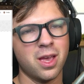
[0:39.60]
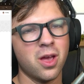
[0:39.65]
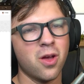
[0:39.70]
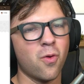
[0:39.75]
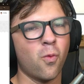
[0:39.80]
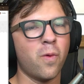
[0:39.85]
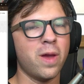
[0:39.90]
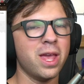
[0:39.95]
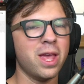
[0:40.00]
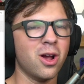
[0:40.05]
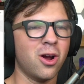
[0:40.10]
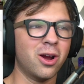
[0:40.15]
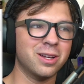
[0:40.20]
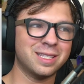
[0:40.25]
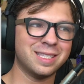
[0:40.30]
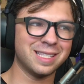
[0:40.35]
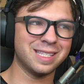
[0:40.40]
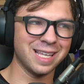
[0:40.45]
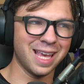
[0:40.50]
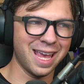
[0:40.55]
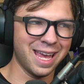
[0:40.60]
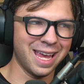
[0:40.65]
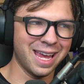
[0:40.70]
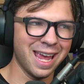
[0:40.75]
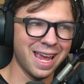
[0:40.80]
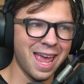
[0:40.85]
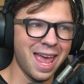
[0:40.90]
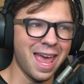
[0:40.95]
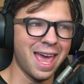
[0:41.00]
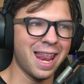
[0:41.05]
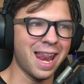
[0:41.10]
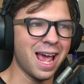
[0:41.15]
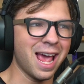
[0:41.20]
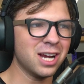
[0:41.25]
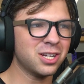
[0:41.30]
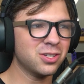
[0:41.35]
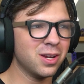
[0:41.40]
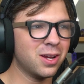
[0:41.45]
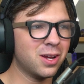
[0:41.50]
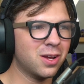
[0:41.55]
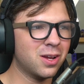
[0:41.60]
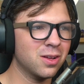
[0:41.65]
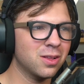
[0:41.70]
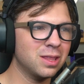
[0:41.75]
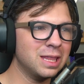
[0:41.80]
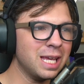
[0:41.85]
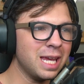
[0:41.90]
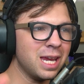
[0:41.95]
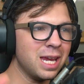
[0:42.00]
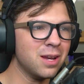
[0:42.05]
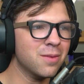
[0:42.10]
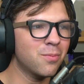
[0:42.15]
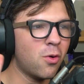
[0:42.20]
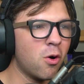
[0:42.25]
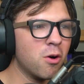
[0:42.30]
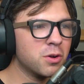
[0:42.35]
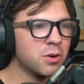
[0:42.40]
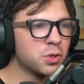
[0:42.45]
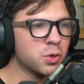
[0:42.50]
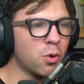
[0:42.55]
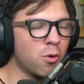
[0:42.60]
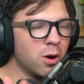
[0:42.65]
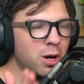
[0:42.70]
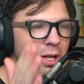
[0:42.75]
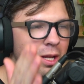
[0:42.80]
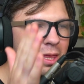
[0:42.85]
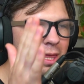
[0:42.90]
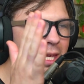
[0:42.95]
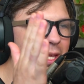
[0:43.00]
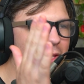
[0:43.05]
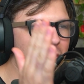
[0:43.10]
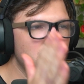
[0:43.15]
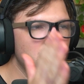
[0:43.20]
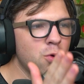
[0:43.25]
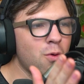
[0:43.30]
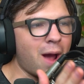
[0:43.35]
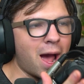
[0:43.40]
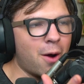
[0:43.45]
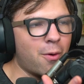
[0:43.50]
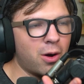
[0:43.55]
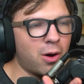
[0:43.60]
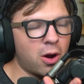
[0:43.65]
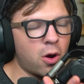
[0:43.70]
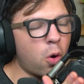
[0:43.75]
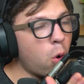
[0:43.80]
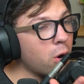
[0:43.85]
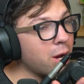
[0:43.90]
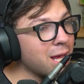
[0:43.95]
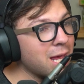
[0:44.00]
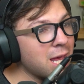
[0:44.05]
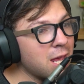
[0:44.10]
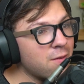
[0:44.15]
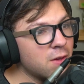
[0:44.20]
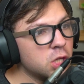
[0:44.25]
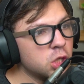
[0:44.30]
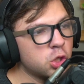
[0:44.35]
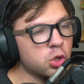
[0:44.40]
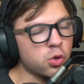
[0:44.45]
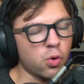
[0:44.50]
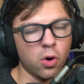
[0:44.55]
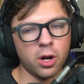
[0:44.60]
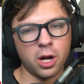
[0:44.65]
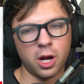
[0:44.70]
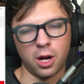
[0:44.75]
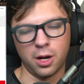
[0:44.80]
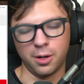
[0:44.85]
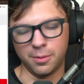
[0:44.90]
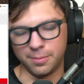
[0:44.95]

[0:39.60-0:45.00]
we are seeing it actually lean more toward the 2-hour or even shorter.